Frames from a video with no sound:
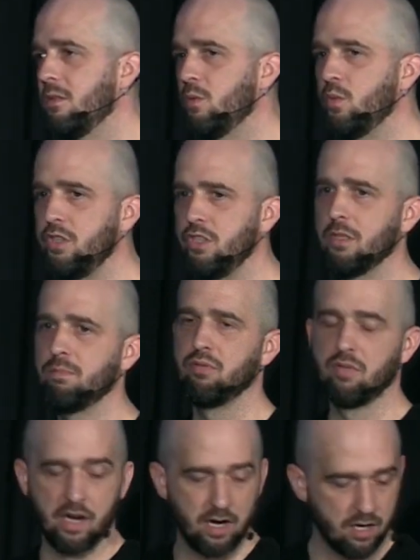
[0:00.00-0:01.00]
when your
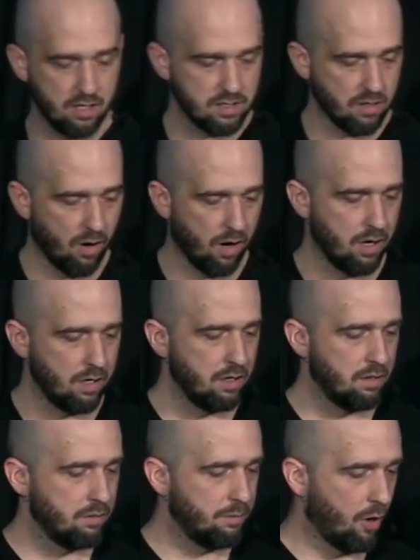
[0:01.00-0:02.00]
prayers
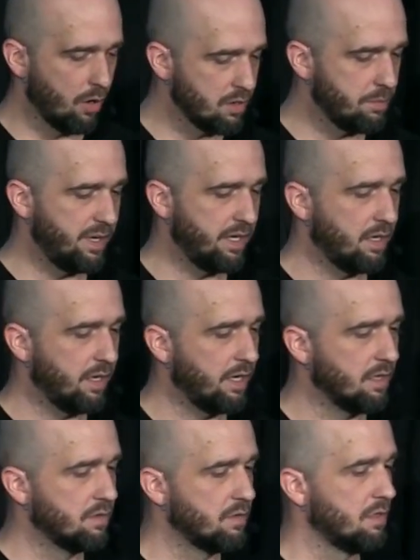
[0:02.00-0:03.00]
aren't being
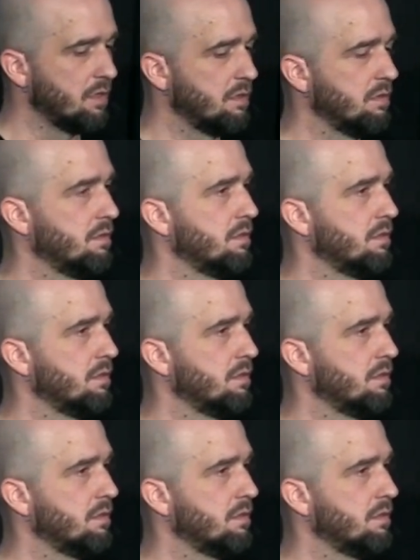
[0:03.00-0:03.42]
answered,